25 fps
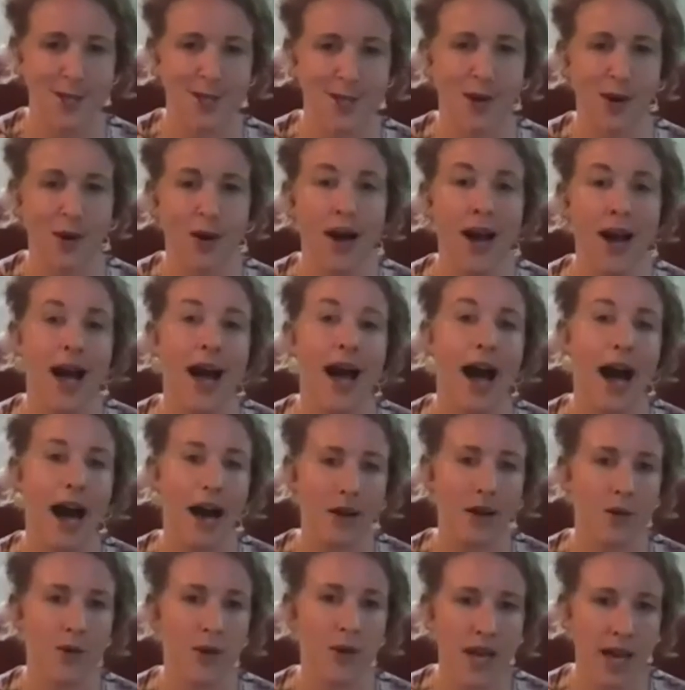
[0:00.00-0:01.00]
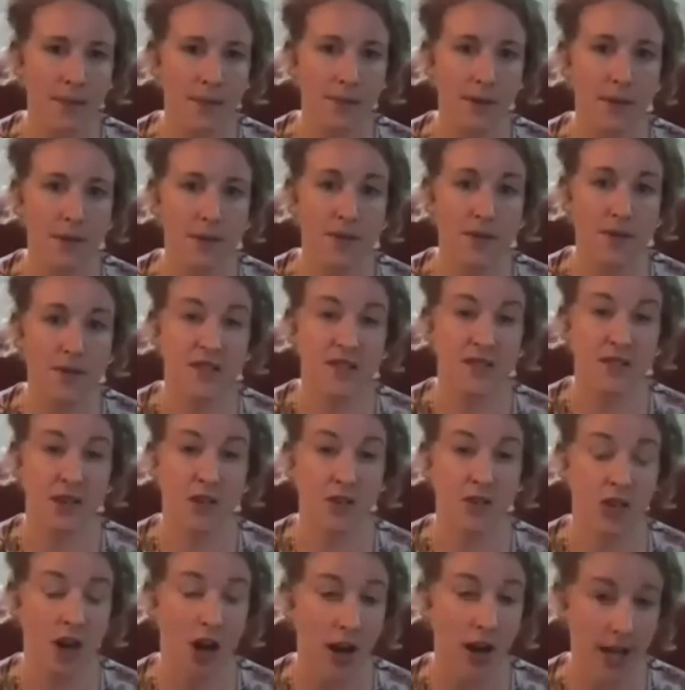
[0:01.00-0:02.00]
So how can we get people to
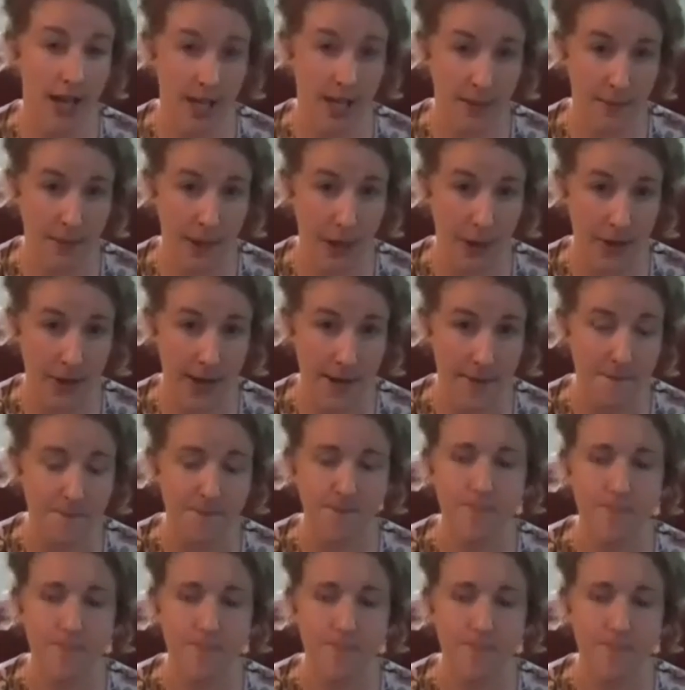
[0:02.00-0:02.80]
start talking about it?